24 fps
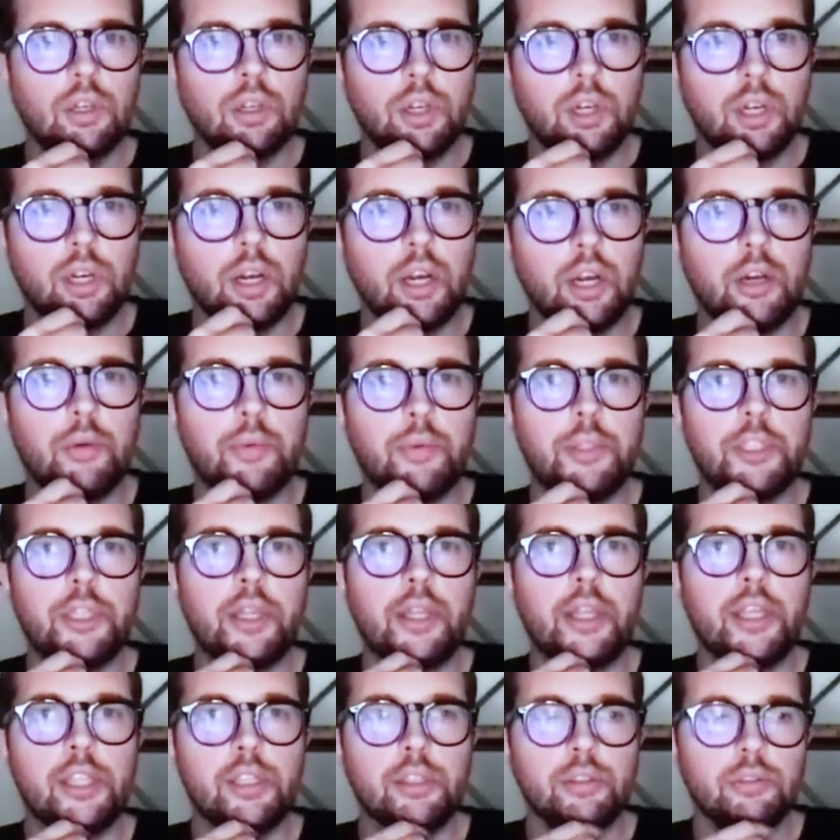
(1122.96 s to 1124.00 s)
100%.
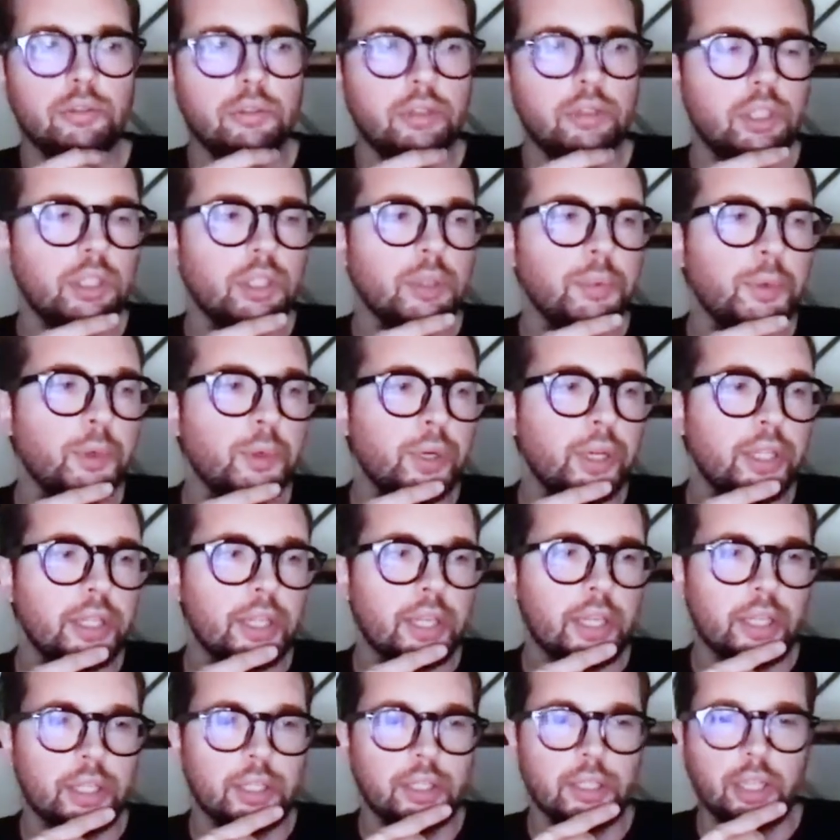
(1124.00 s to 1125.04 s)
That's a really good point.
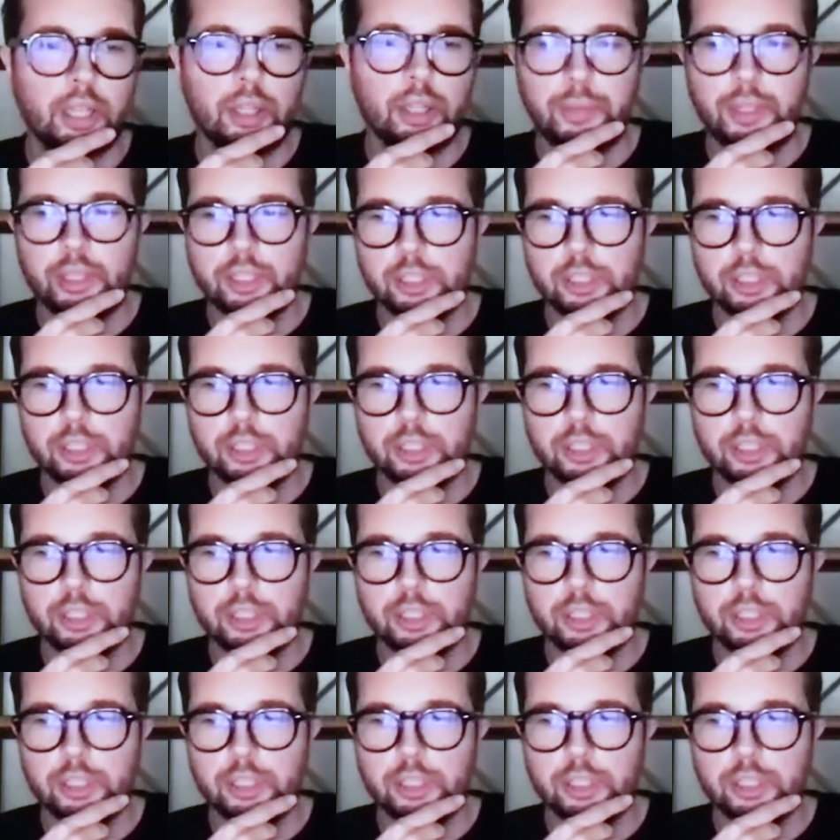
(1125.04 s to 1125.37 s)
And again,